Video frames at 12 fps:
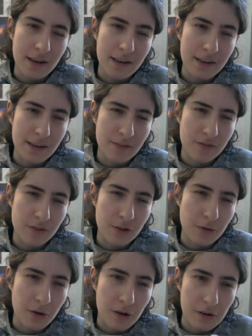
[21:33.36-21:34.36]
if
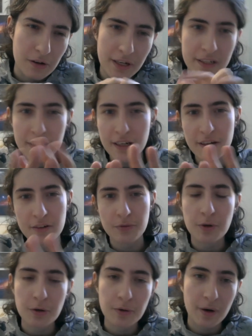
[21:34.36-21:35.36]
you are any kind of
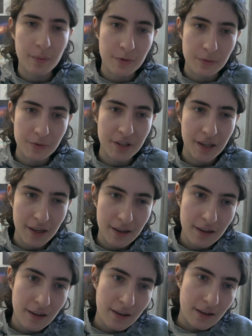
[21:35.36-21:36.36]
programmer, really,
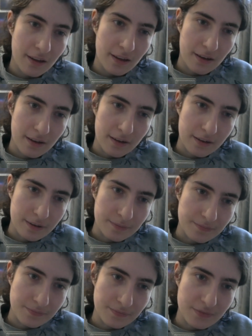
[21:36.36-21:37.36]

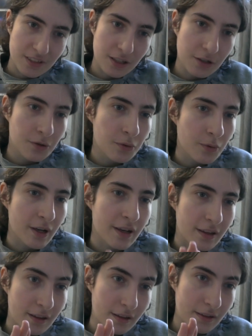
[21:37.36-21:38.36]
you
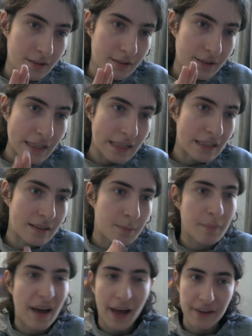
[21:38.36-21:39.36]
will need
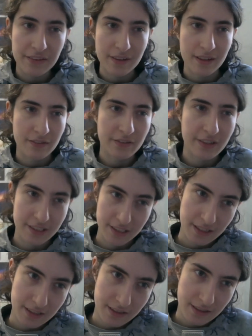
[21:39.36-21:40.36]
math and
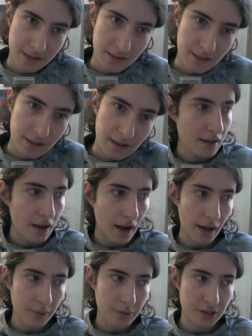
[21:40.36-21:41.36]
physics.
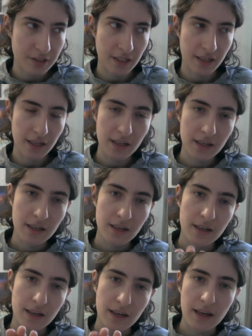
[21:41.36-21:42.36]
I would say
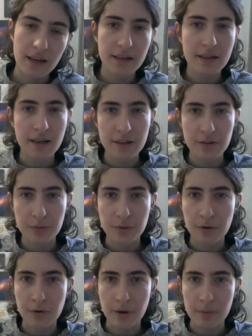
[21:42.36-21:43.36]
any kind of
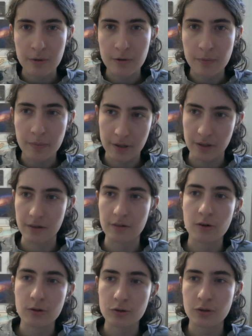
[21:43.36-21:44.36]
programmer, but
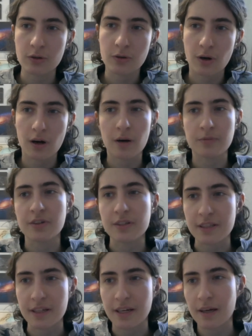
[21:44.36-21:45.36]
also
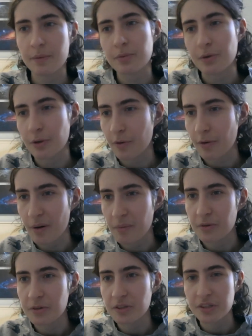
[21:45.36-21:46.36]
obviously game
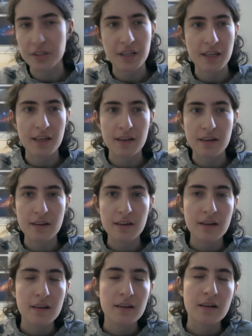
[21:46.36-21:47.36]
programmers need
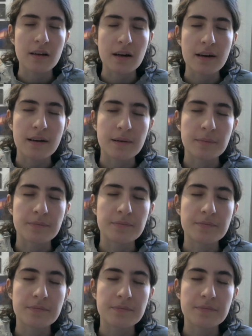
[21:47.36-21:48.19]
high